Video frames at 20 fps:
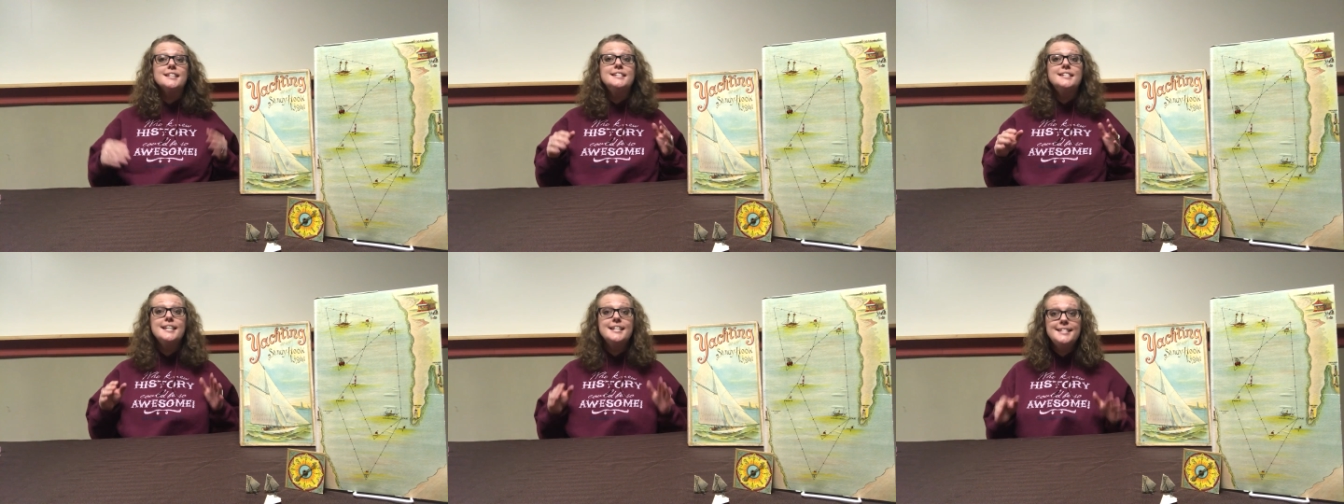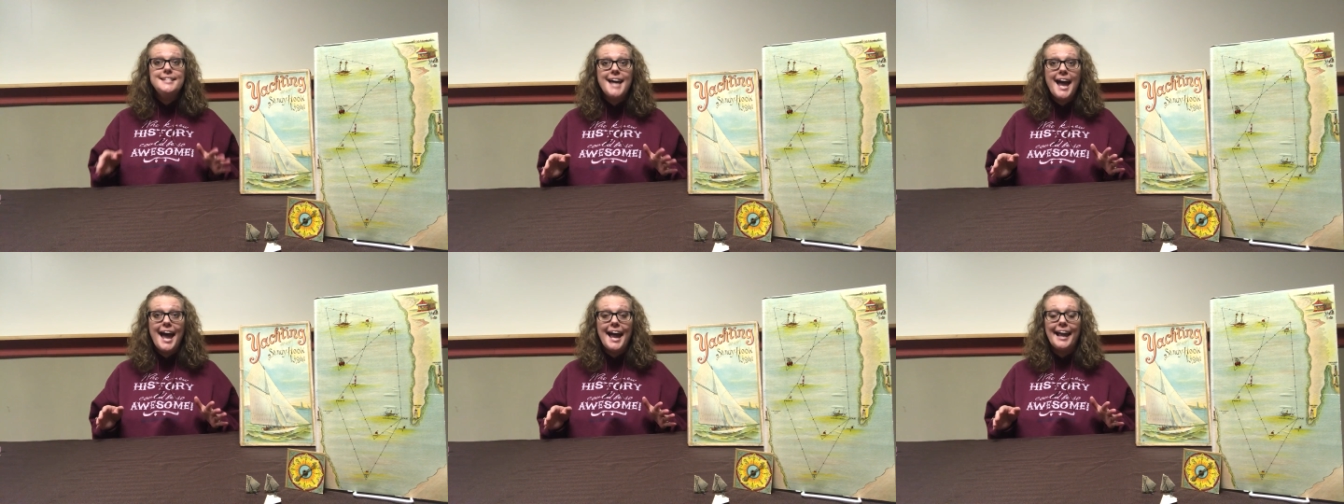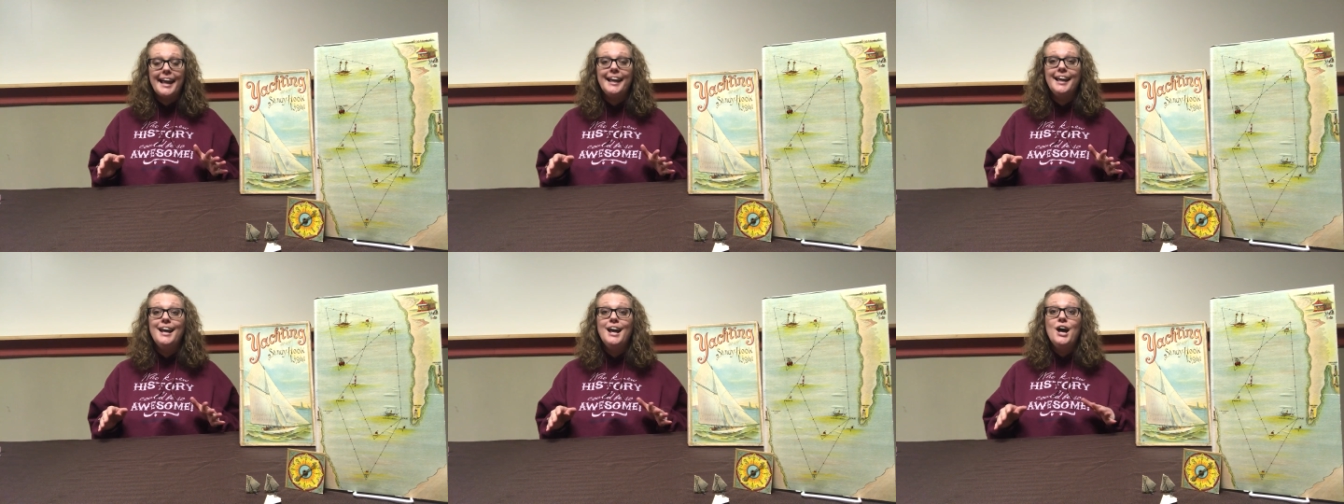
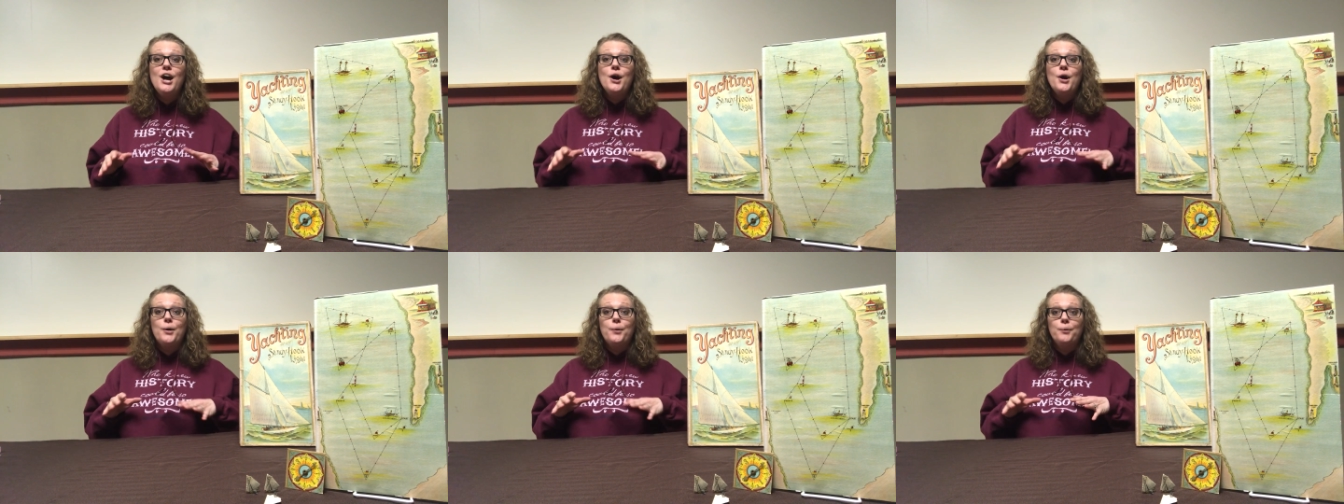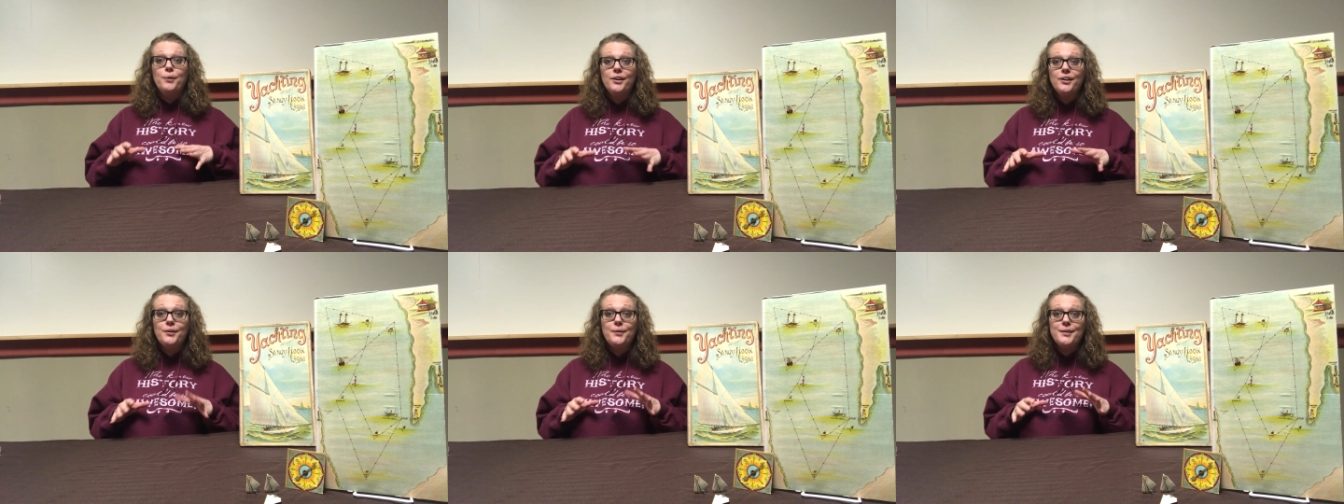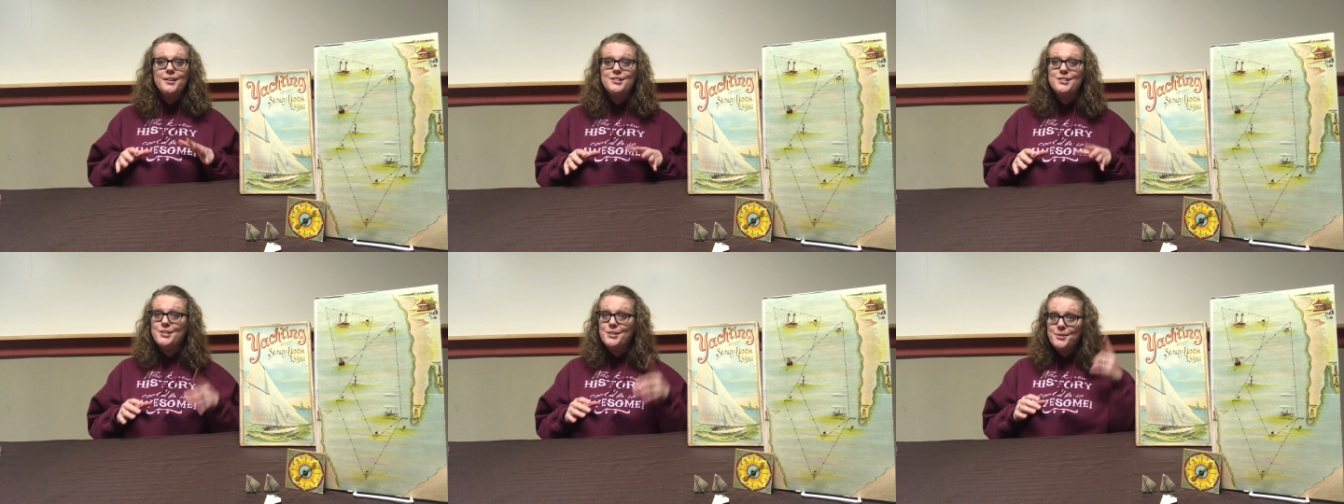Today, we're
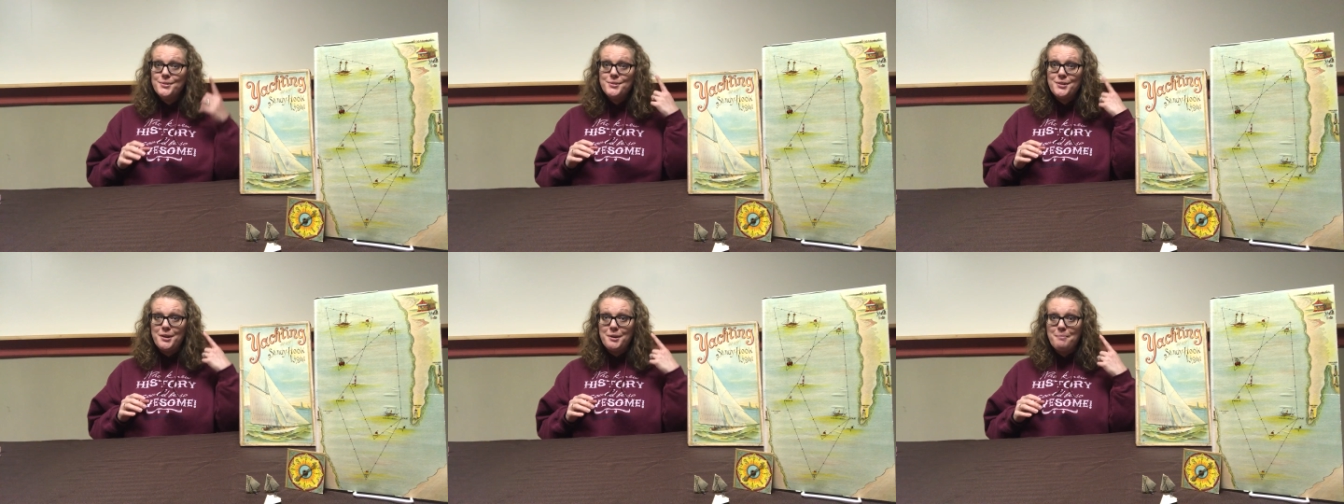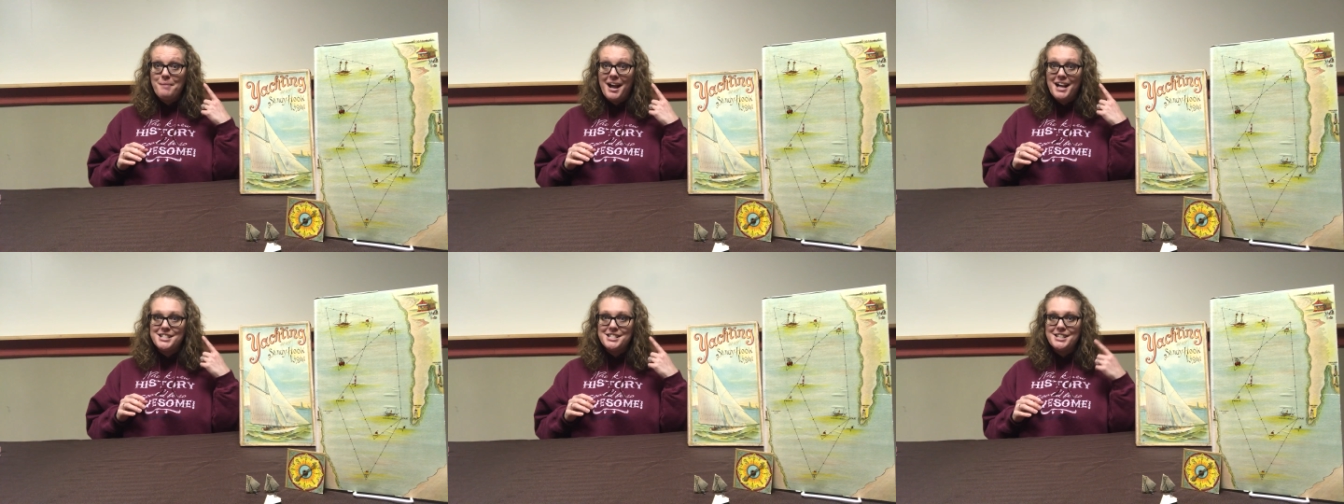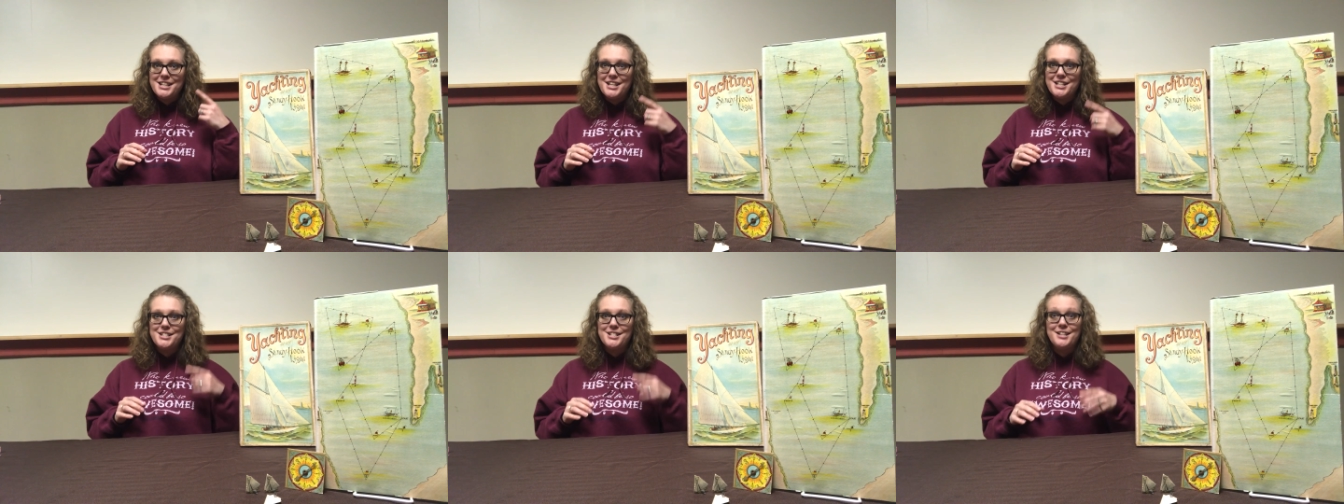going to use our
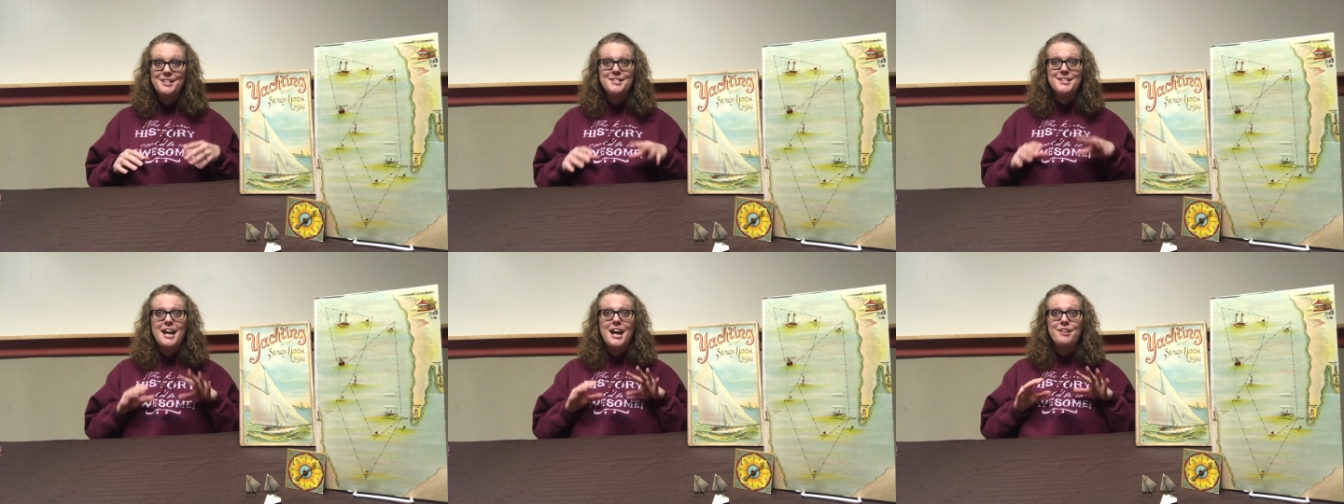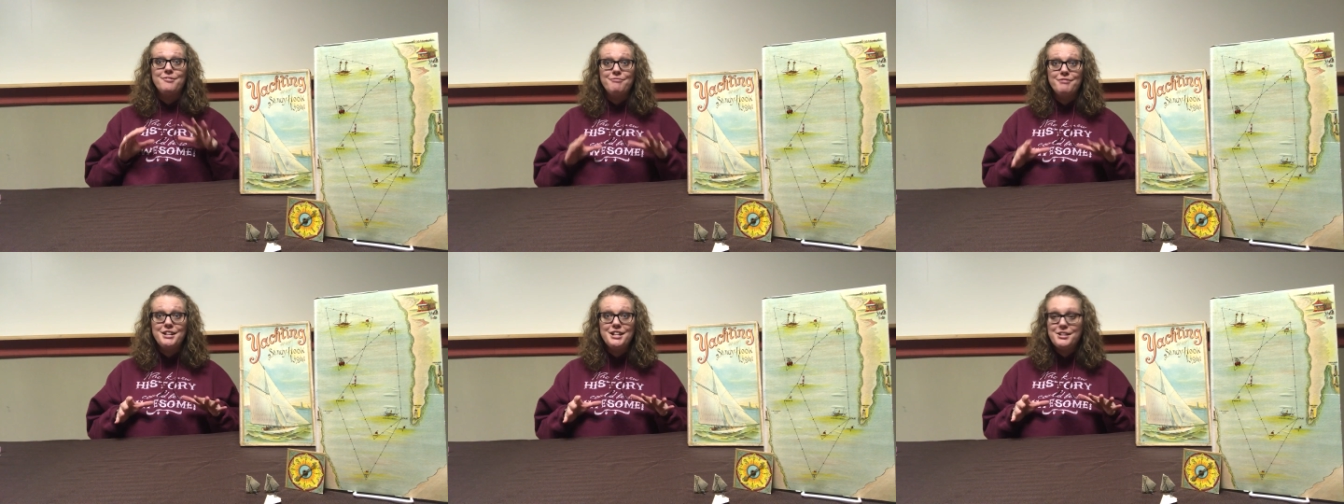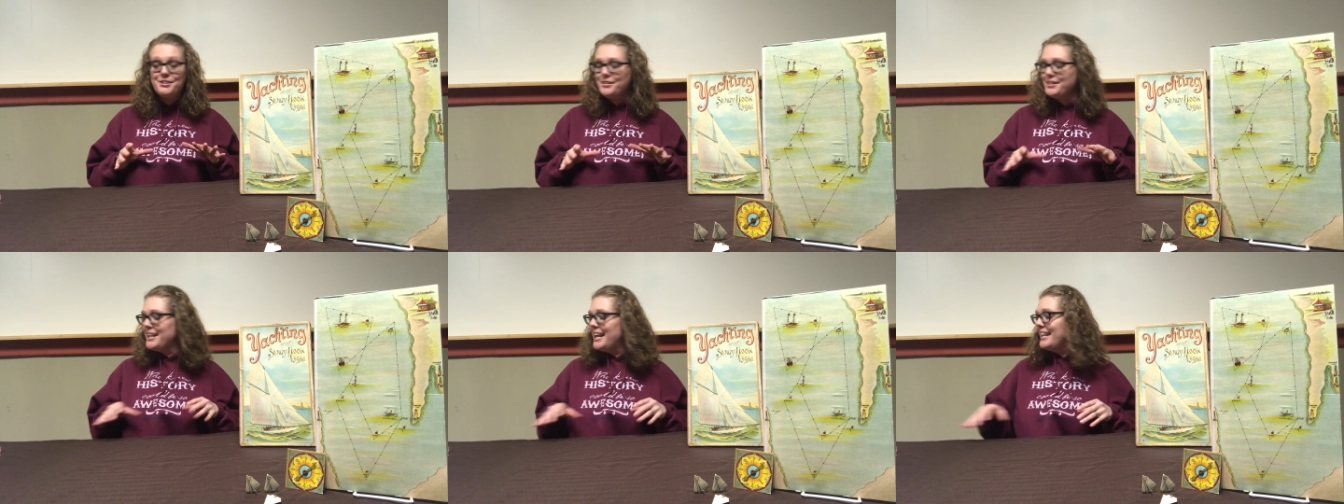imaginations and
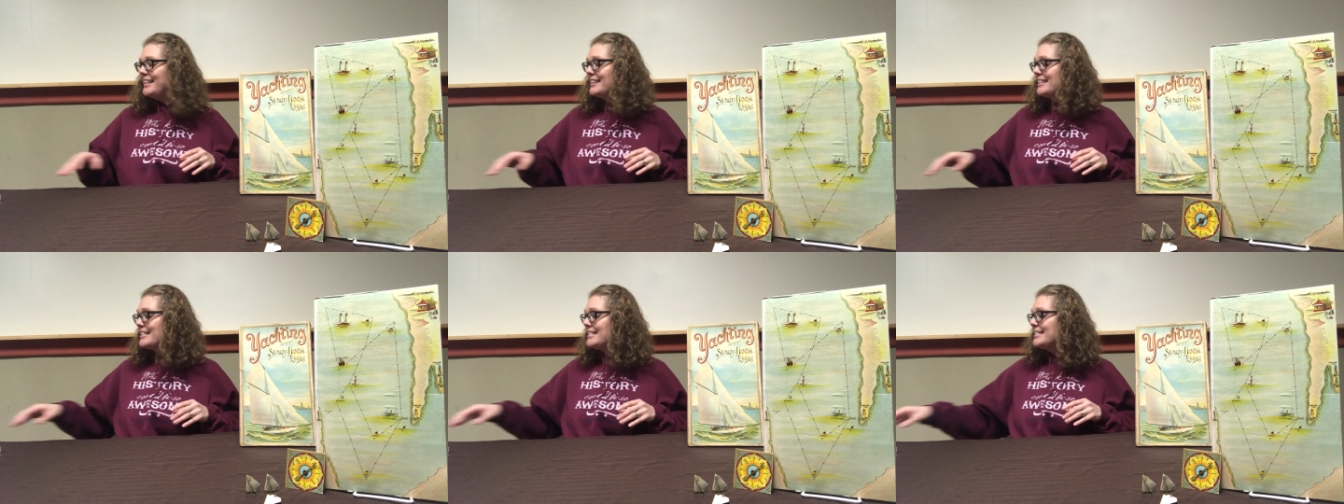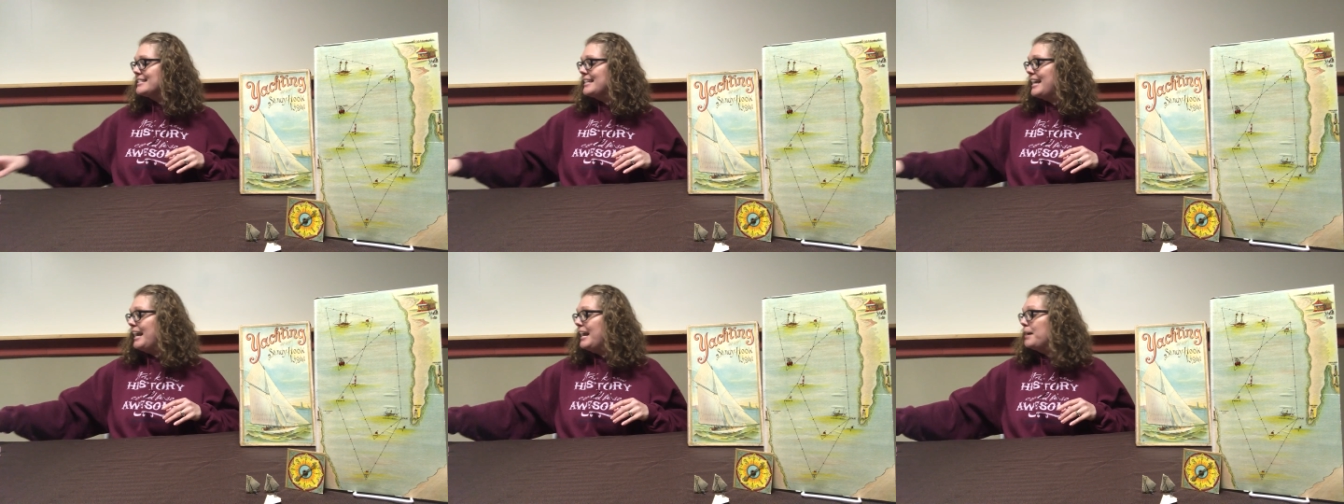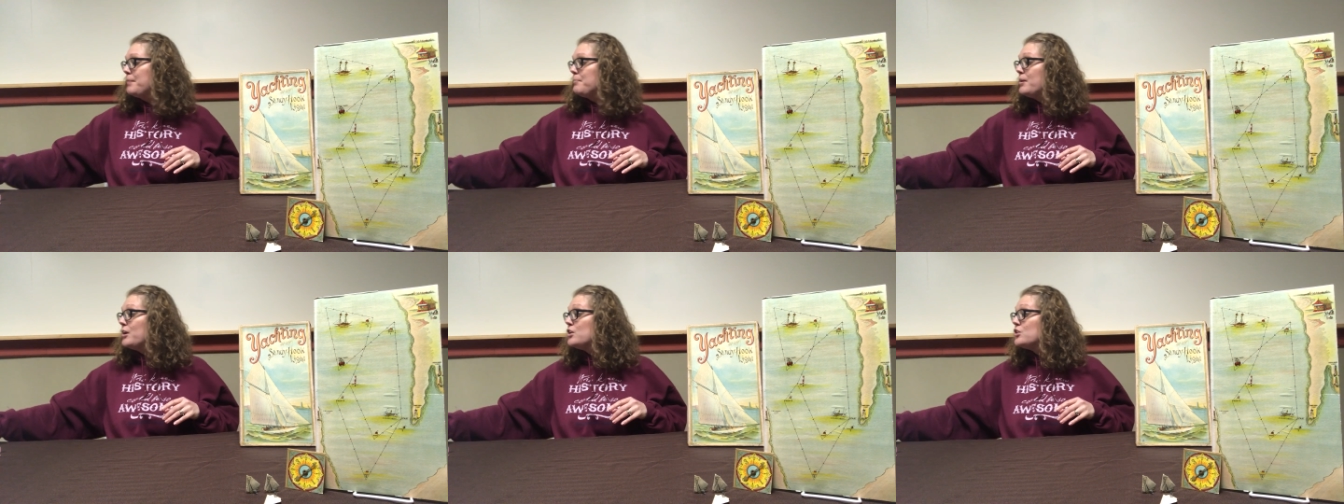recreate this
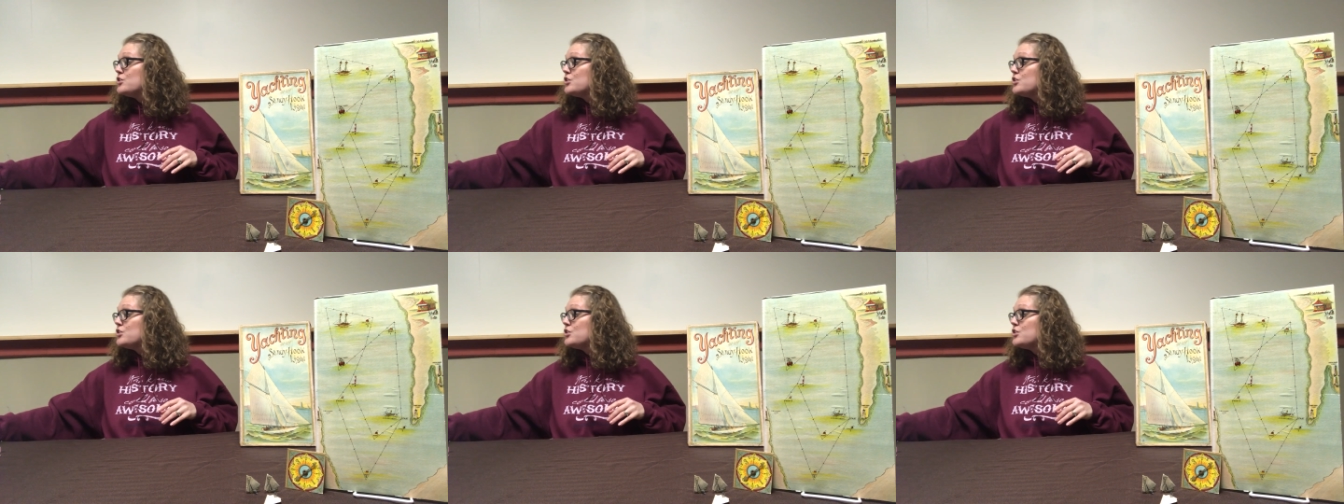game.